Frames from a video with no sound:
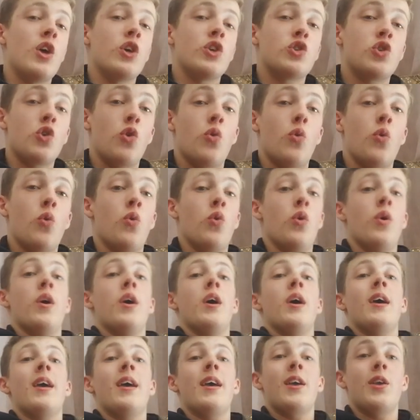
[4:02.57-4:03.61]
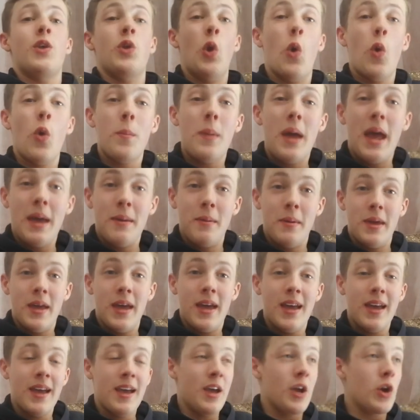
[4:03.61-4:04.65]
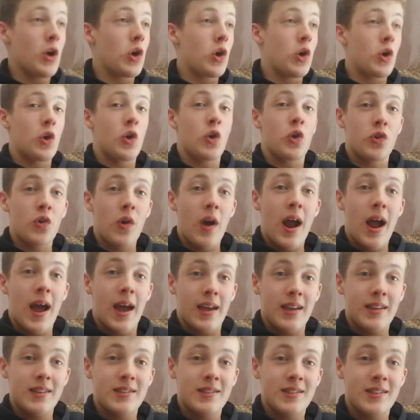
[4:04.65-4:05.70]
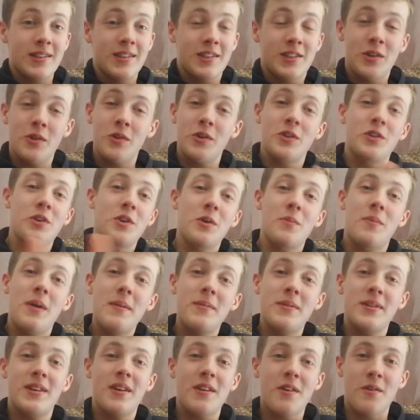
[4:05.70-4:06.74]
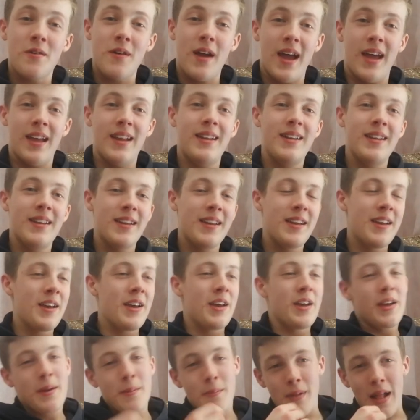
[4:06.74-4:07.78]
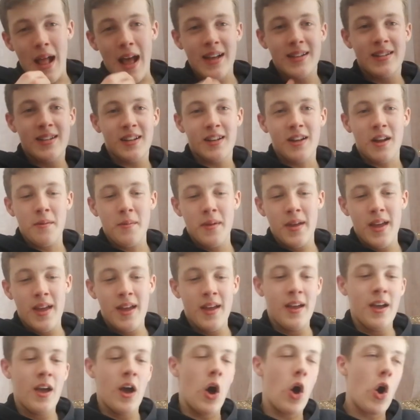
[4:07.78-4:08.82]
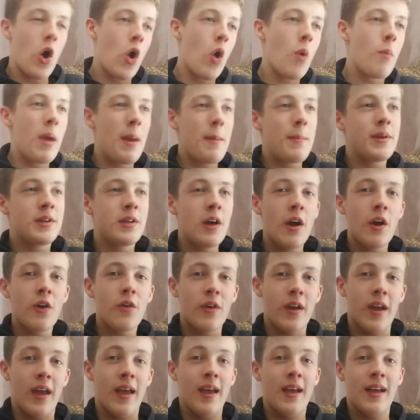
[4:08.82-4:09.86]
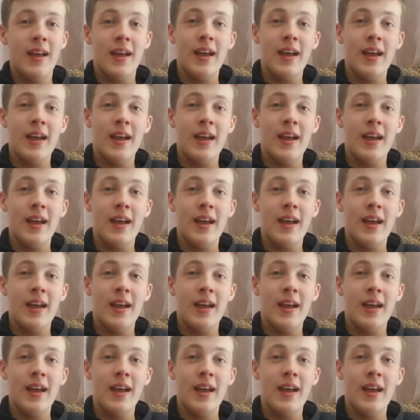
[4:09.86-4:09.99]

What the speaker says: So your baby cries. So your babies are crying. Plastic dummy. Oh, baby's hungry.